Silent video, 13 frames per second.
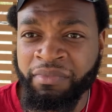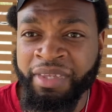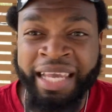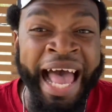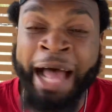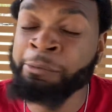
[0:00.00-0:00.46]

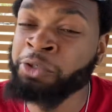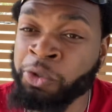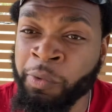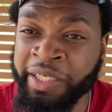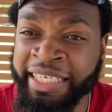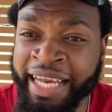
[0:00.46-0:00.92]
I'm
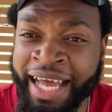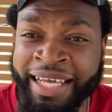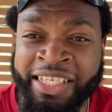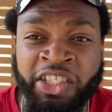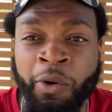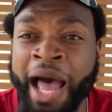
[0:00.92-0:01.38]

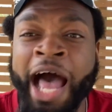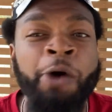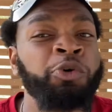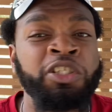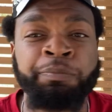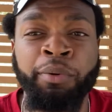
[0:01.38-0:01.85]
29, so I
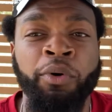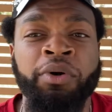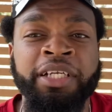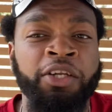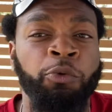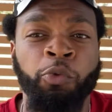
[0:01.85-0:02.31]
was born
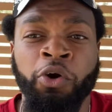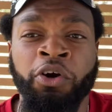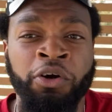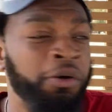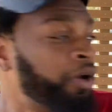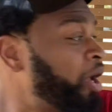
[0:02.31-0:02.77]
in a
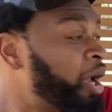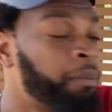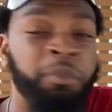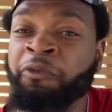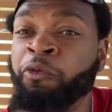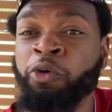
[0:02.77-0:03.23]
world
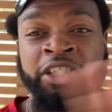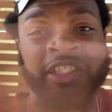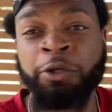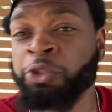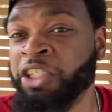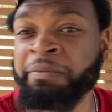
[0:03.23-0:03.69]
before
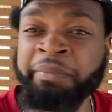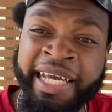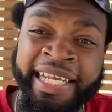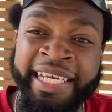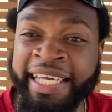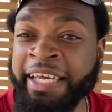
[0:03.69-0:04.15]
social
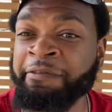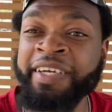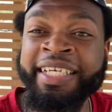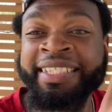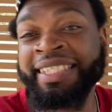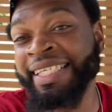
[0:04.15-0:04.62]
media even
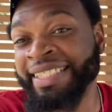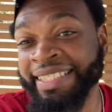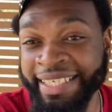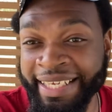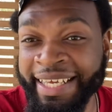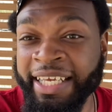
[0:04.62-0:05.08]
existed.
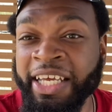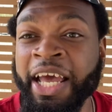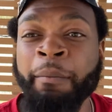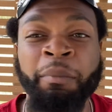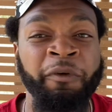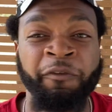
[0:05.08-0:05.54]

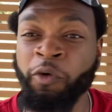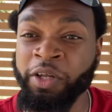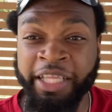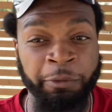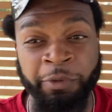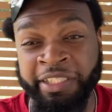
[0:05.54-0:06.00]
Before
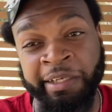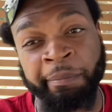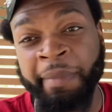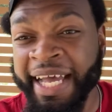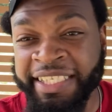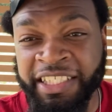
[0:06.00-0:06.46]
there was a
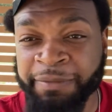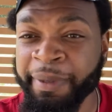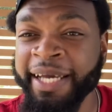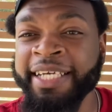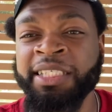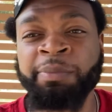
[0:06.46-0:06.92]

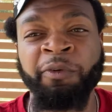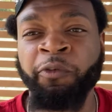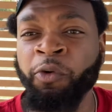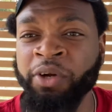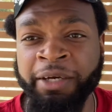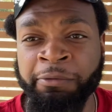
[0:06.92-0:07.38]
MySpace,
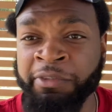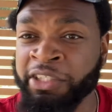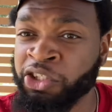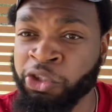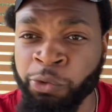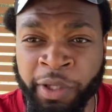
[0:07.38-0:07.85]
before there was
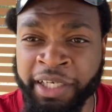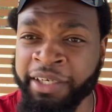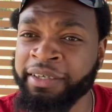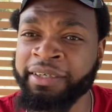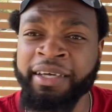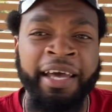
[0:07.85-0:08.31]
a
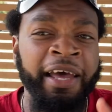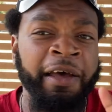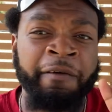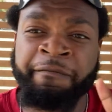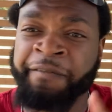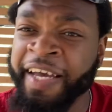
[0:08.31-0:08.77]
Twitter,
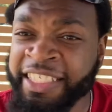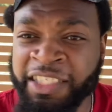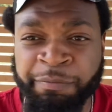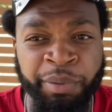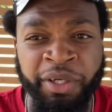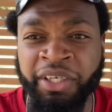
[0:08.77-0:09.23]

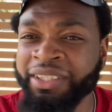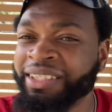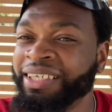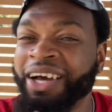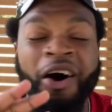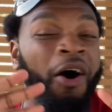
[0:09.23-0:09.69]
Facebook,
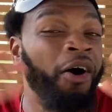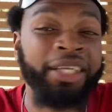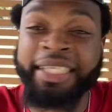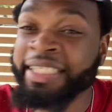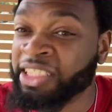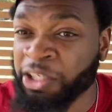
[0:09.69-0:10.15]
all
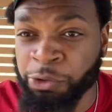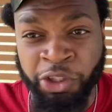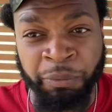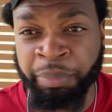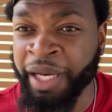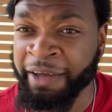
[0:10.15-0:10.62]
these social
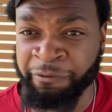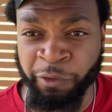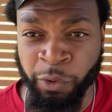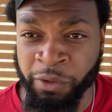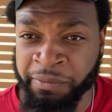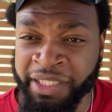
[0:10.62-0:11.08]

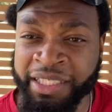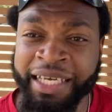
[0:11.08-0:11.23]
platforms.